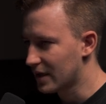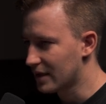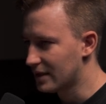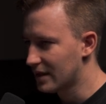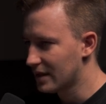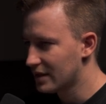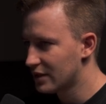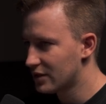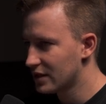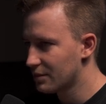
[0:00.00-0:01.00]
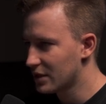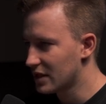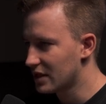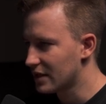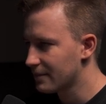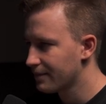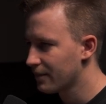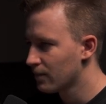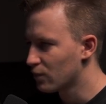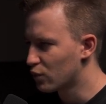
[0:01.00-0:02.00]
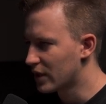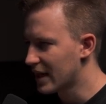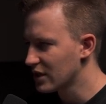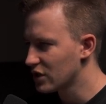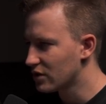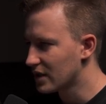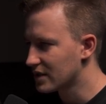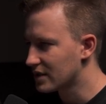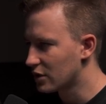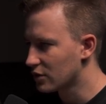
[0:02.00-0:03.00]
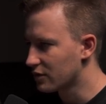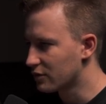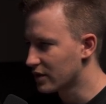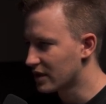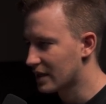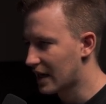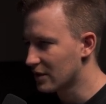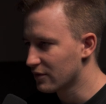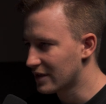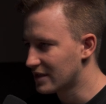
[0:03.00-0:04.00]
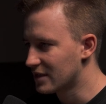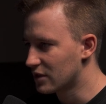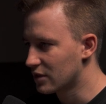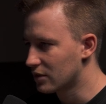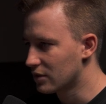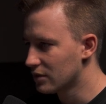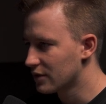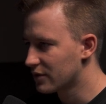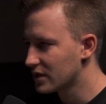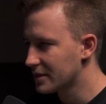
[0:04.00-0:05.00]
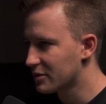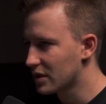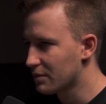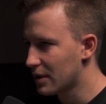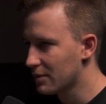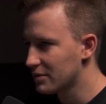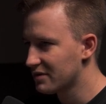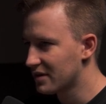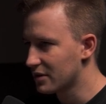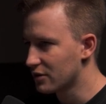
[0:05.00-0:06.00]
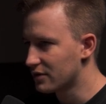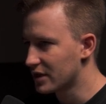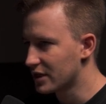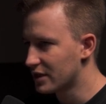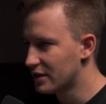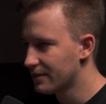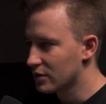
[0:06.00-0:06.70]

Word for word: And then here in the beginning, we're actually gonna start off with kind of a circle. So for this, I'm gonna bump up the value over here.